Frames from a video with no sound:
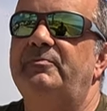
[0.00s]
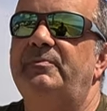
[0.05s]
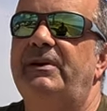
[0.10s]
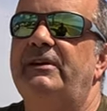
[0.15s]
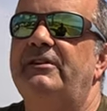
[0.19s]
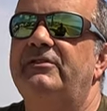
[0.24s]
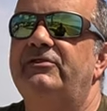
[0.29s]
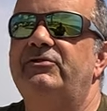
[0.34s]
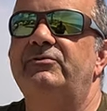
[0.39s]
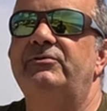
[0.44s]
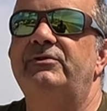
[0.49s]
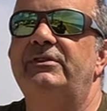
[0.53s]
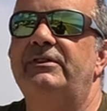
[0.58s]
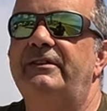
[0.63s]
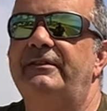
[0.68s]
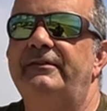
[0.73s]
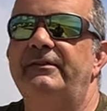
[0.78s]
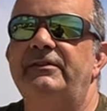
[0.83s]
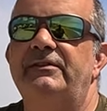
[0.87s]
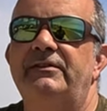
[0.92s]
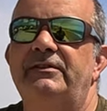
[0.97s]
parcel
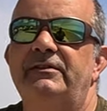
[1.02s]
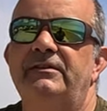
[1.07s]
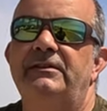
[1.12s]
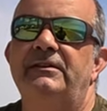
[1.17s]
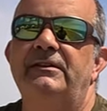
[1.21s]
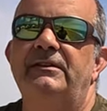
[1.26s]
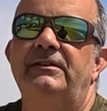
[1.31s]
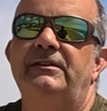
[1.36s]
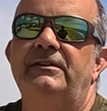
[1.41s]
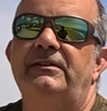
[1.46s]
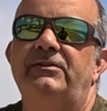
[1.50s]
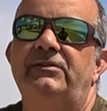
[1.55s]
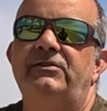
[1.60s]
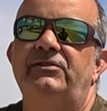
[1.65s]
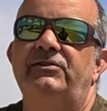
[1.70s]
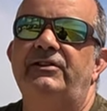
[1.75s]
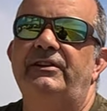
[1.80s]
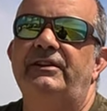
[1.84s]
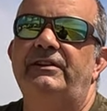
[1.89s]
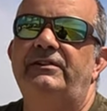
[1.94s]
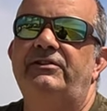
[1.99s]
delivered
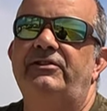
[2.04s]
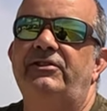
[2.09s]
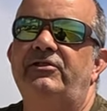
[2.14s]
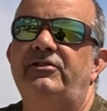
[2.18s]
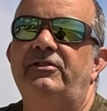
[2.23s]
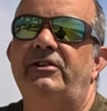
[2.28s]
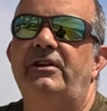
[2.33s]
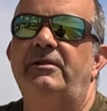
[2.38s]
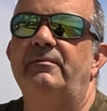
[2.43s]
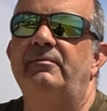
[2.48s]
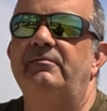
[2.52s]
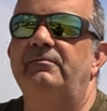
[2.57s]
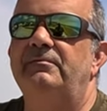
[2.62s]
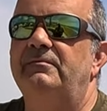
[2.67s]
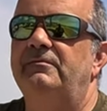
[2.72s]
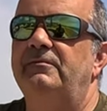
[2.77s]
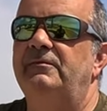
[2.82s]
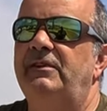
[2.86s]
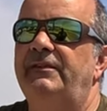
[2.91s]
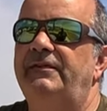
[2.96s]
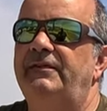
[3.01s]
because they turn up
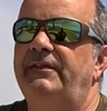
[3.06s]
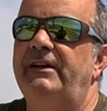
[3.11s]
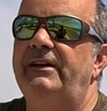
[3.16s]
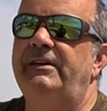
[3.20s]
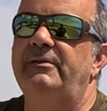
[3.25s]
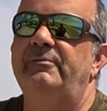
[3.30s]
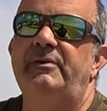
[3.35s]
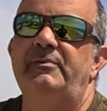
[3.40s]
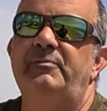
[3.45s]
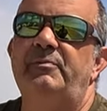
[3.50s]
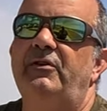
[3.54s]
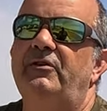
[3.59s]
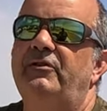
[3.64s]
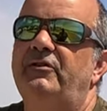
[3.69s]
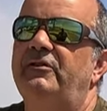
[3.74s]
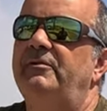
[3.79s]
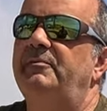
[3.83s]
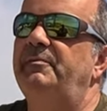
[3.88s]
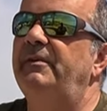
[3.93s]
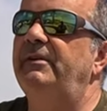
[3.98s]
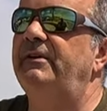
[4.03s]
if they can be
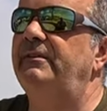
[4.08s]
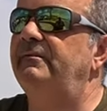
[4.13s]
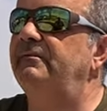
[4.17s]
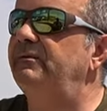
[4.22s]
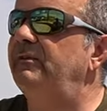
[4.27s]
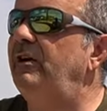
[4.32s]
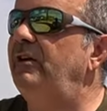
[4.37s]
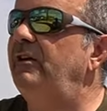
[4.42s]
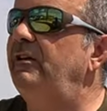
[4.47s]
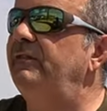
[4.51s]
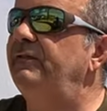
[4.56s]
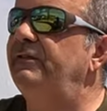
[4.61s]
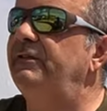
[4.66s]
bothered, but half